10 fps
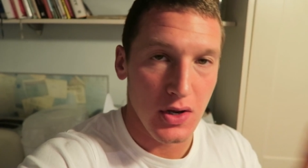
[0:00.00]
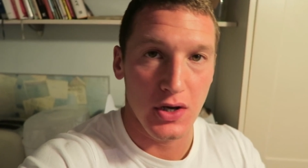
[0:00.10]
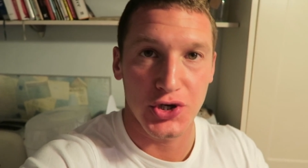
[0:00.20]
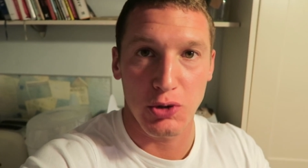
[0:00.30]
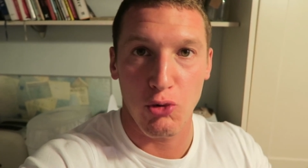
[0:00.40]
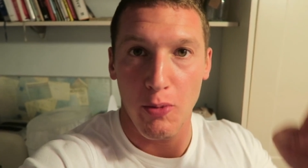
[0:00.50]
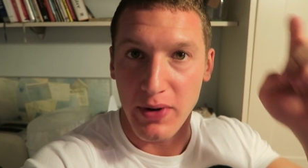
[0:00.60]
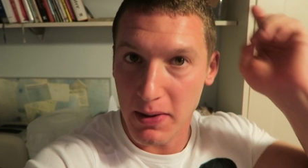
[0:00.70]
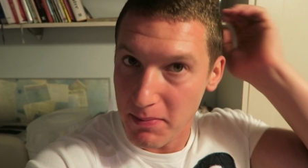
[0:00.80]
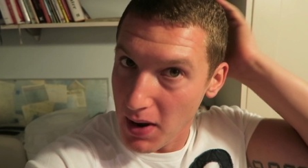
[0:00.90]
I should have brought a
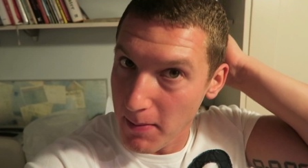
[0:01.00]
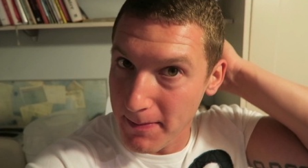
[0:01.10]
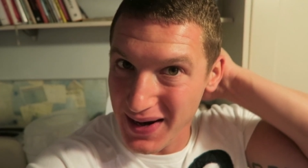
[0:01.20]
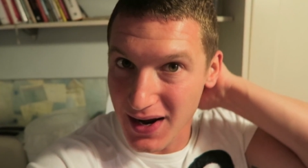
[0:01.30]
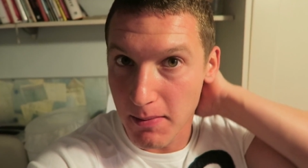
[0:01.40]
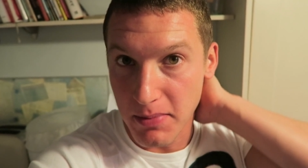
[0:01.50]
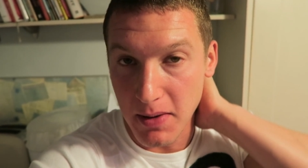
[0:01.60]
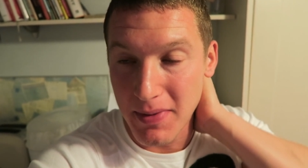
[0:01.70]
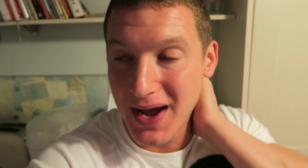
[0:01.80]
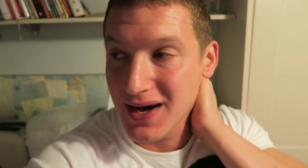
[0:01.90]
bigger, a bigger
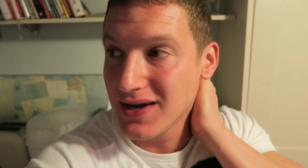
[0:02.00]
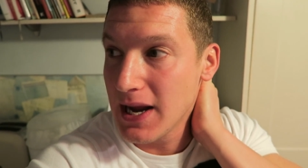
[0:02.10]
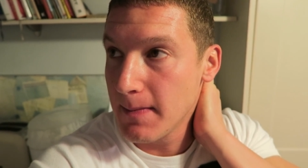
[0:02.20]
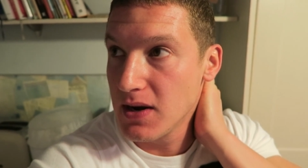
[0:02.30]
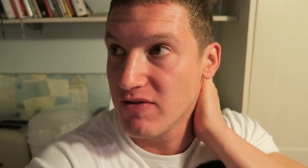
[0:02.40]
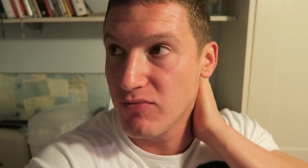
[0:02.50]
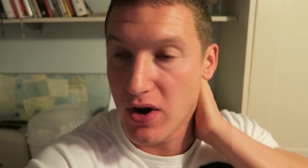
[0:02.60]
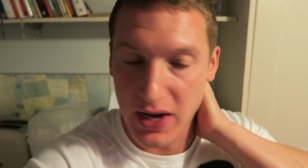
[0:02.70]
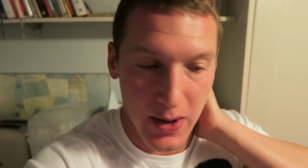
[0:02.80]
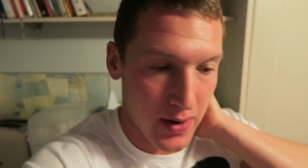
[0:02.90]
bit back. Damn it, never
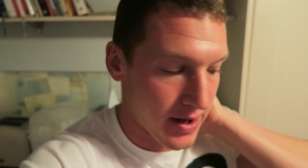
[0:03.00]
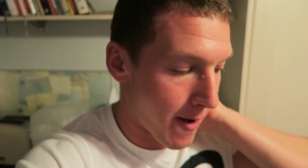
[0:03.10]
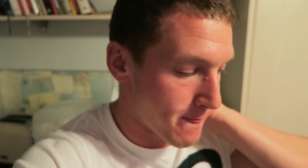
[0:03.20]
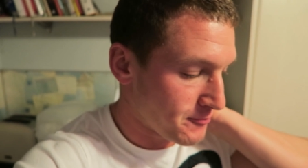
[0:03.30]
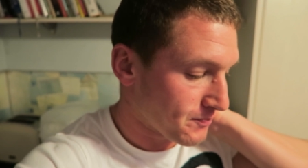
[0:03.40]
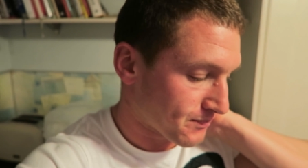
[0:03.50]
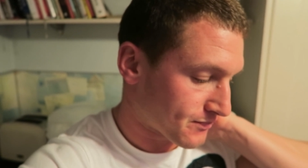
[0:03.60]
mind. Anyway, um,